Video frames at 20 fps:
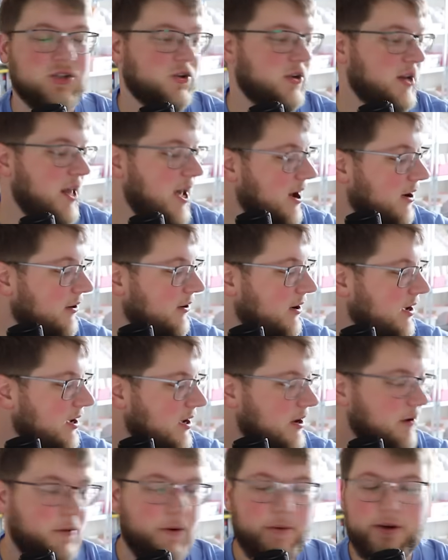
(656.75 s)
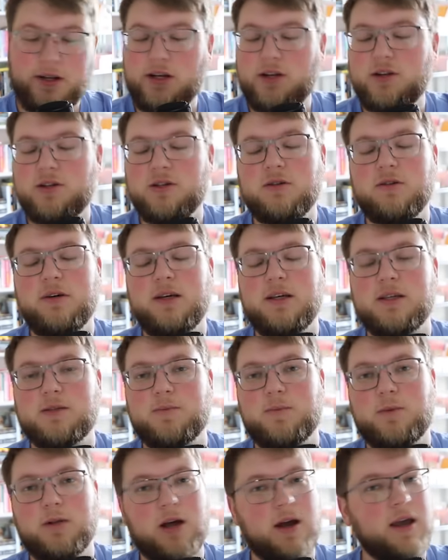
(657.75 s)
So now what we need to do
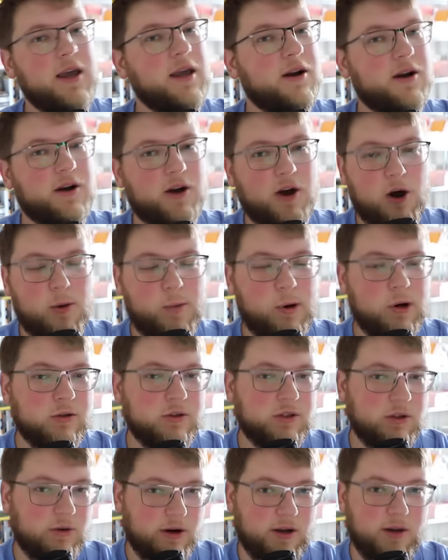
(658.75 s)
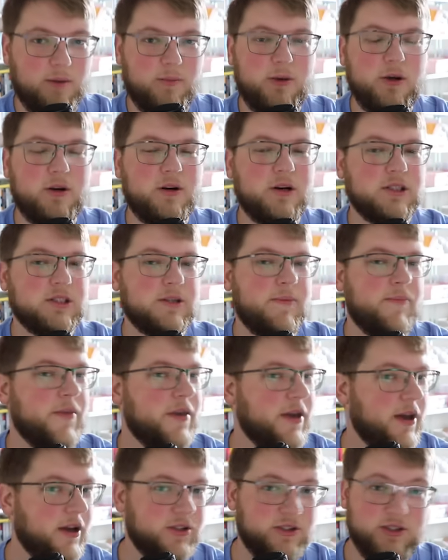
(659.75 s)
is plug in our Kobo to our computers
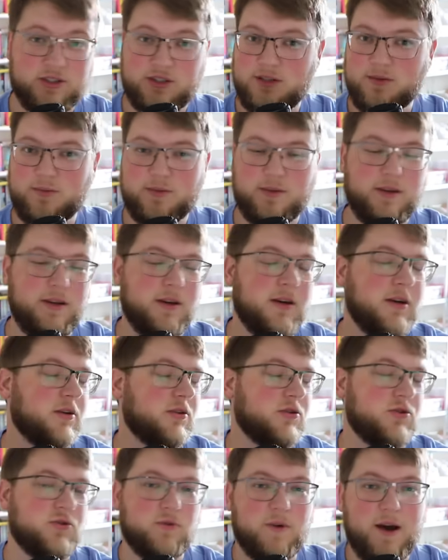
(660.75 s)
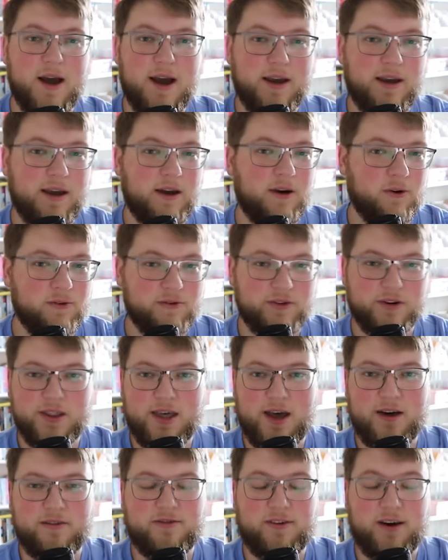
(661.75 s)
and just simply drag over
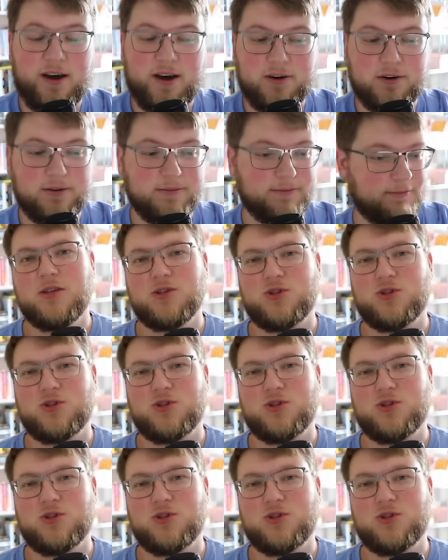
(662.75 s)
that file.